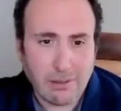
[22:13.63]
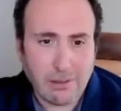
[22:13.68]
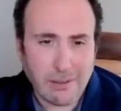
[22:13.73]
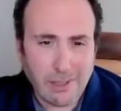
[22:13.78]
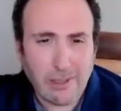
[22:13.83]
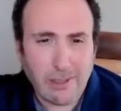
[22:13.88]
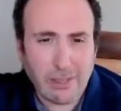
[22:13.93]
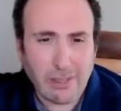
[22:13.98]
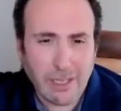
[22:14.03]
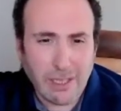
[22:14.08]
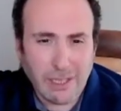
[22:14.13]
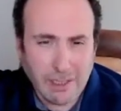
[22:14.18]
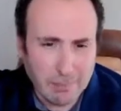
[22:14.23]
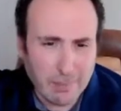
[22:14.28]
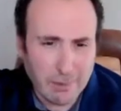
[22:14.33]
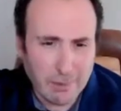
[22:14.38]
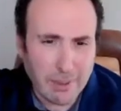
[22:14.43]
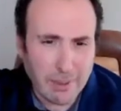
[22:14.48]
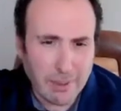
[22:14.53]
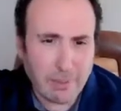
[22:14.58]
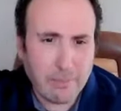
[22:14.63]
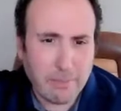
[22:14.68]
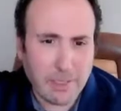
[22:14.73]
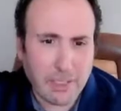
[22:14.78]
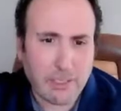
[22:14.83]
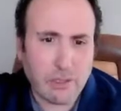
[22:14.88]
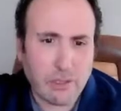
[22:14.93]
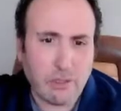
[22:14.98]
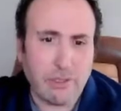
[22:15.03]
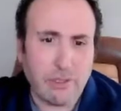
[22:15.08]
and i'm, and I'm being
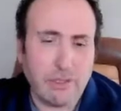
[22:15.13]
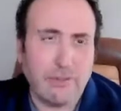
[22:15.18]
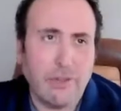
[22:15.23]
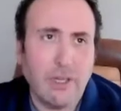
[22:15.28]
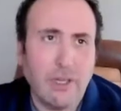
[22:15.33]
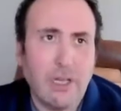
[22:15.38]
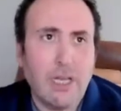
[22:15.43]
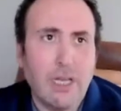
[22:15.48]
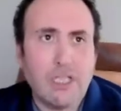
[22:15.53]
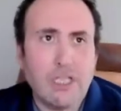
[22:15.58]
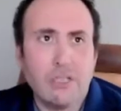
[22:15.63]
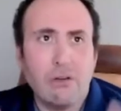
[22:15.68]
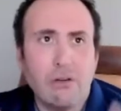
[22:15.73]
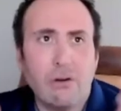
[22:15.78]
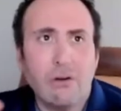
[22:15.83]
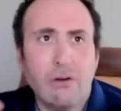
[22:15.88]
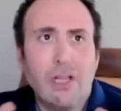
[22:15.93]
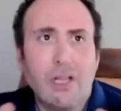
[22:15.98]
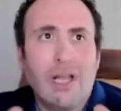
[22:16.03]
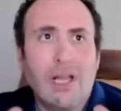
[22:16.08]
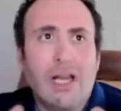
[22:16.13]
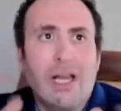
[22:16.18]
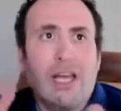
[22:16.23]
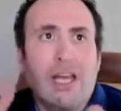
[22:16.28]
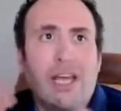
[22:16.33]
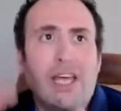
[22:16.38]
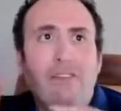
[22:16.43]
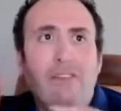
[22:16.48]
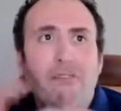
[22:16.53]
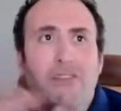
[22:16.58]
conservative so
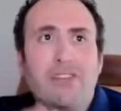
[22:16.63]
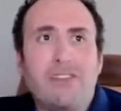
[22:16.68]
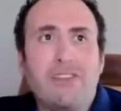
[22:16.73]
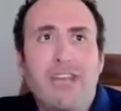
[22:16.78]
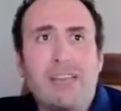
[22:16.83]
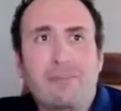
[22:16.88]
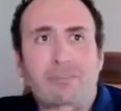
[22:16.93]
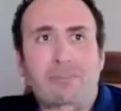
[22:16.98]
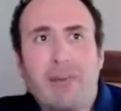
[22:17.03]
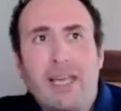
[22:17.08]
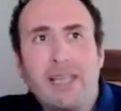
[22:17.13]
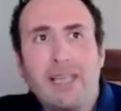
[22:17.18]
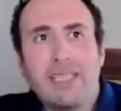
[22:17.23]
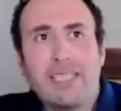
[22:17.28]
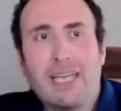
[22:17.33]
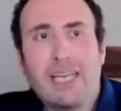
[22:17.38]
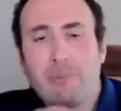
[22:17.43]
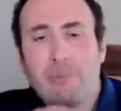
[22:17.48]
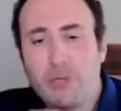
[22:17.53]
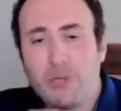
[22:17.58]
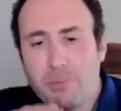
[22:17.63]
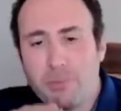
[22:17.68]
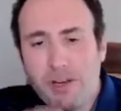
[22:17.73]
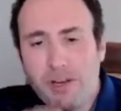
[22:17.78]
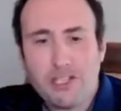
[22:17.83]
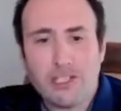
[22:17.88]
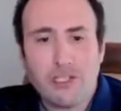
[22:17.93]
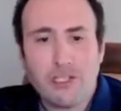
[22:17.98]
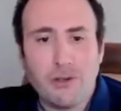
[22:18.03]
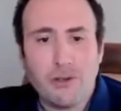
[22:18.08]
if that maintenance capital
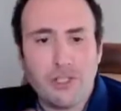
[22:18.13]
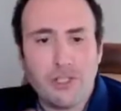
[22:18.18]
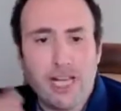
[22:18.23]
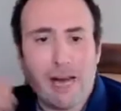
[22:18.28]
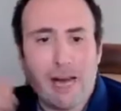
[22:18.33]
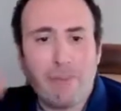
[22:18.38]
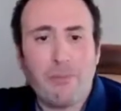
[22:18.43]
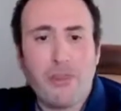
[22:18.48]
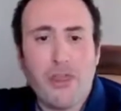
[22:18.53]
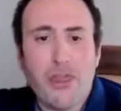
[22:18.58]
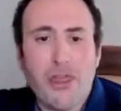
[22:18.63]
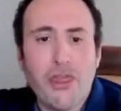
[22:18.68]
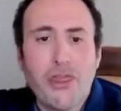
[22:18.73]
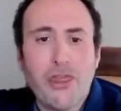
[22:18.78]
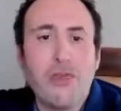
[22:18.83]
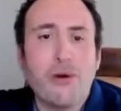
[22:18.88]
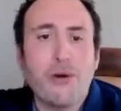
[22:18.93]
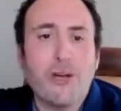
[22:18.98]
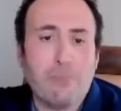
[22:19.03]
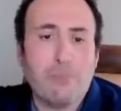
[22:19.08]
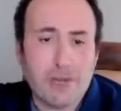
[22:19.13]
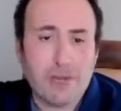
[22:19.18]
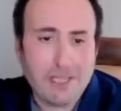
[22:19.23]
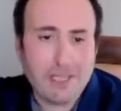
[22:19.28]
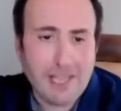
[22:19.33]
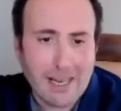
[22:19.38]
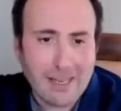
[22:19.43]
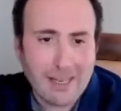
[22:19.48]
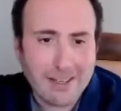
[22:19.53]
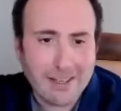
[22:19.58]
expenditures goes up
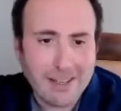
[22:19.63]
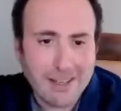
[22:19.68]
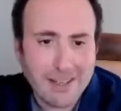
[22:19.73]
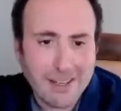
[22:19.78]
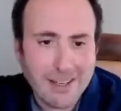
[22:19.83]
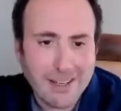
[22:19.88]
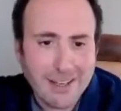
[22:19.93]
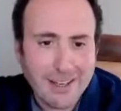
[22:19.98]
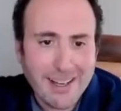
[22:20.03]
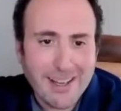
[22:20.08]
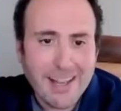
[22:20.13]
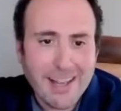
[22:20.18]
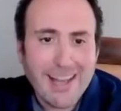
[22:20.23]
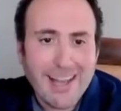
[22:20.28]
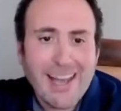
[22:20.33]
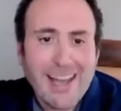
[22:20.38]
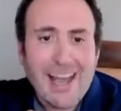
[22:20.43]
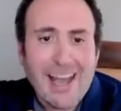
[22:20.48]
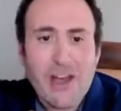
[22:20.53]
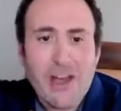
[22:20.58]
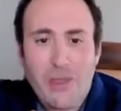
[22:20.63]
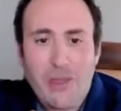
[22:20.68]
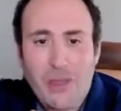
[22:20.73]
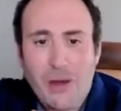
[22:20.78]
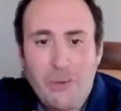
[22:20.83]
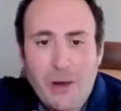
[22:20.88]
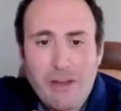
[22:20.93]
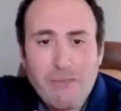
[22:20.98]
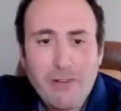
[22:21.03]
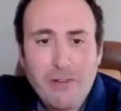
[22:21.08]
30%
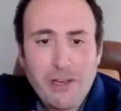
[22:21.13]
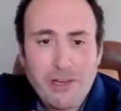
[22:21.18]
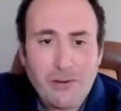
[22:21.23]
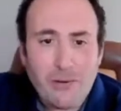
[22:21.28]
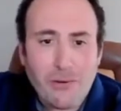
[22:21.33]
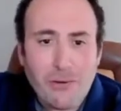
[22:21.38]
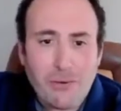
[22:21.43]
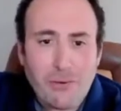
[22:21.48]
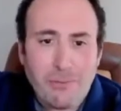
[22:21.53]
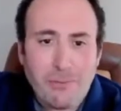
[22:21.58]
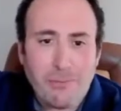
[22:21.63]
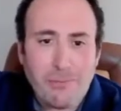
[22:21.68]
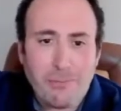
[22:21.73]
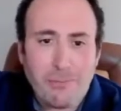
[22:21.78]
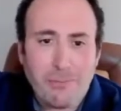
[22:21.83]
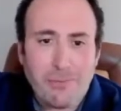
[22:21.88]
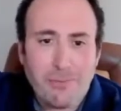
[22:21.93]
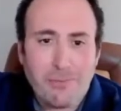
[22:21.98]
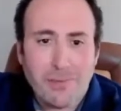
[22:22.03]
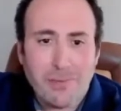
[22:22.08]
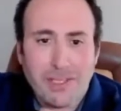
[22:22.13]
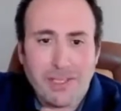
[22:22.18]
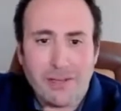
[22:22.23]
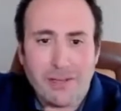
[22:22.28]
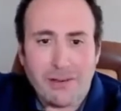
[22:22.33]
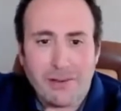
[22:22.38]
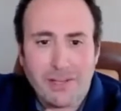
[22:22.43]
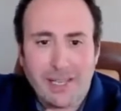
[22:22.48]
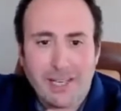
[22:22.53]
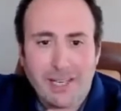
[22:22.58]
the revenue you
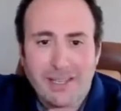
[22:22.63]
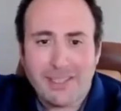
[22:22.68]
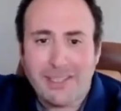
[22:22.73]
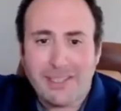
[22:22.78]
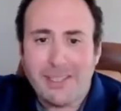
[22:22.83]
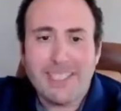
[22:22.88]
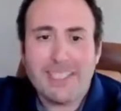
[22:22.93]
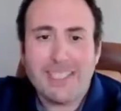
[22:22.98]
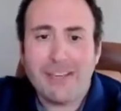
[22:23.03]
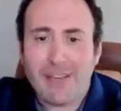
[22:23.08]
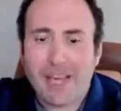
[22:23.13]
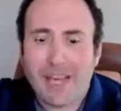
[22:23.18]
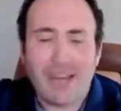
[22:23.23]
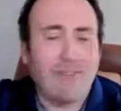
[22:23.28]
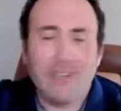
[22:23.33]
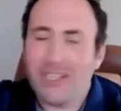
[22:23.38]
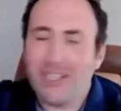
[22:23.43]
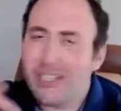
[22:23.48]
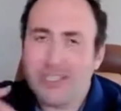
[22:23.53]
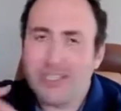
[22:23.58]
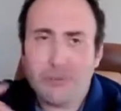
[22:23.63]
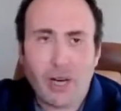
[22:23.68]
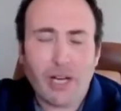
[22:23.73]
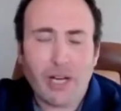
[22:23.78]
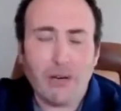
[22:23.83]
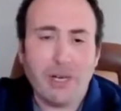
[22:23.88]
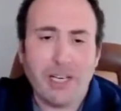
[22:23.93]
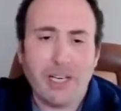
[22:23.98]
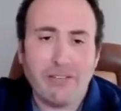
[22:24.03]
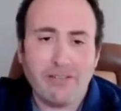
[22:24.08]
know, like let's say we have this
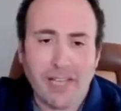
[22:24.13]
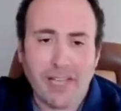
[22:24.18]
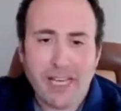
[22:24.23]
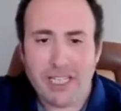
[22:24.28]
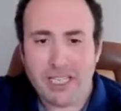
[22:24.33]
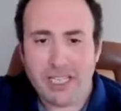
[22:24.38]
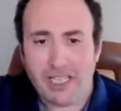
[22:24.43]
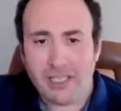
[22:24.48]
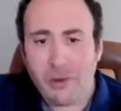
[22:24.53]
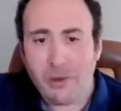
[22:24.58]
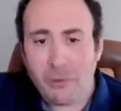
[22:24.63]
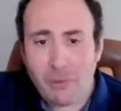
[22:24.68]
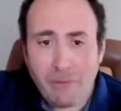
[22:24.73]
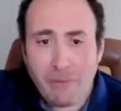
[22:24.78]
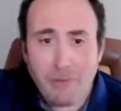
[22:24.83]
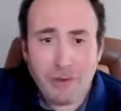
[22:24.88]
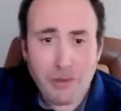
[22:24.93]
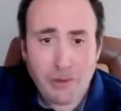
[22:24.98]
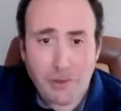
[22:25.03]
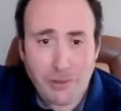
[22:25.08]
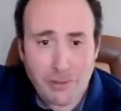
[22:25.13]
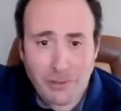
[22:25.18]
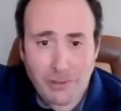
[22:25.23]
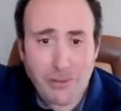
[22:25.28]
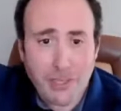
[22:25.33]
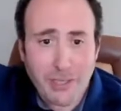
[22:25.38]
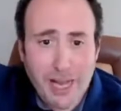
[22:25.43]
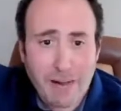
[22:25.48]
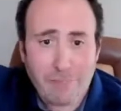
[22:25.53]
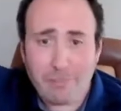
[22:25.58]
runaway inflation, the revenue go,
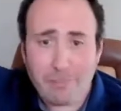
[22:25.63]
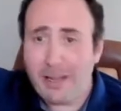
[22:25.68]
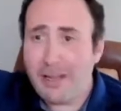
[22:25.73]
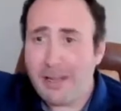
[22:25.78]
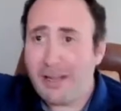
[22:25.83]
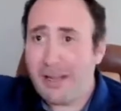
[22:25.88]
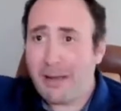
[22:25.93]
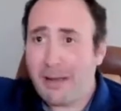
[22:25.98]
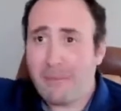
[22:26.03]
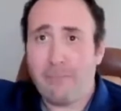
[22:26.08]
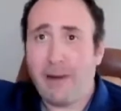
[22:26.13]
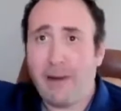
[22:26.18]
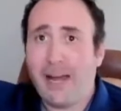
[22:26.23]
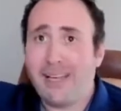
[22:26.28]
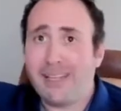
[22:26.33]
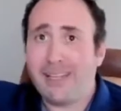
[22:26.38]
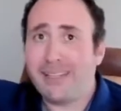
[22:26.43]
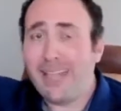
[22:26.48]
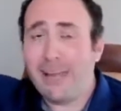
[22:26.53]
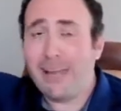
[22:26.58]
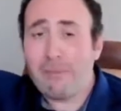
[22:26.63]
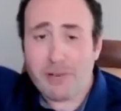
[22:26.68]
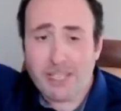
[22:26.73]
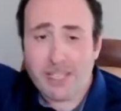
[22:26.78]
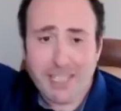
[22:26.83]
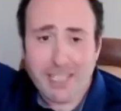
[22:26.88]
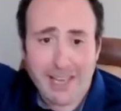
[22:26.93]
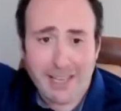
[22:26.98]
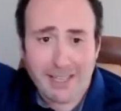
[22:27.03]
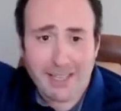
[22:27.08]
going up by
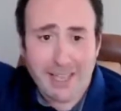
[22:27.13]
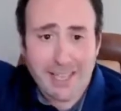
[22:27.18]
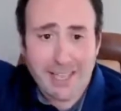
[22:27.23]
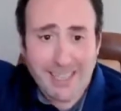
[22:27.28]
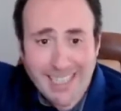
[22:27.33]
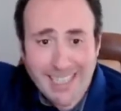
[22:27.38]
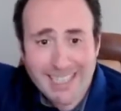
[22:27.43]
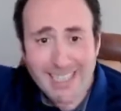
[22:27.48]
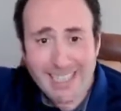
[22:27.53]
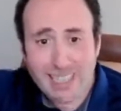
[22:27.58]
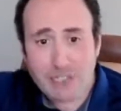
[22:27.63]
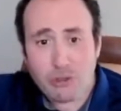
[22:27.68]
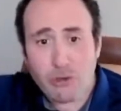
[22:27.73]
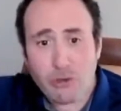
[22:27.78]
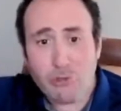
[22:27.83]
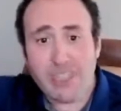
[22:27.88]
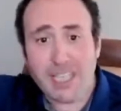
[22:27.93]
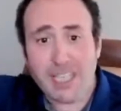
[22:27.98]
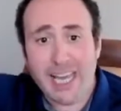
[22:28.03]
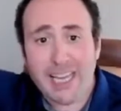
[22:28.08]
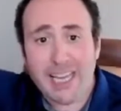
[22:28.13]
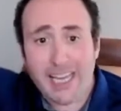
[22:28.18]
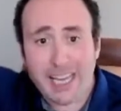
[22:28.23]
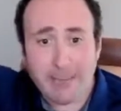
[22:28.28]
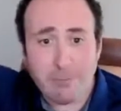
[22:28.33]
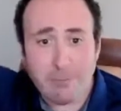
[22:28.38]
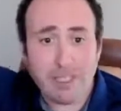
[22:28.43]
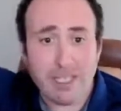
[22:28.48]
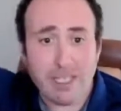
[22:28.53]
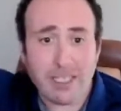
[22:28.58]
10%, that contributes
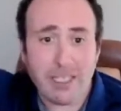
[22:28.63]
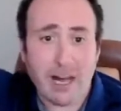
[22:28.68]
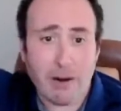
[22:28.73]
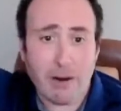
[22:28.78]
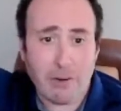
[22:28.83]
$800 million.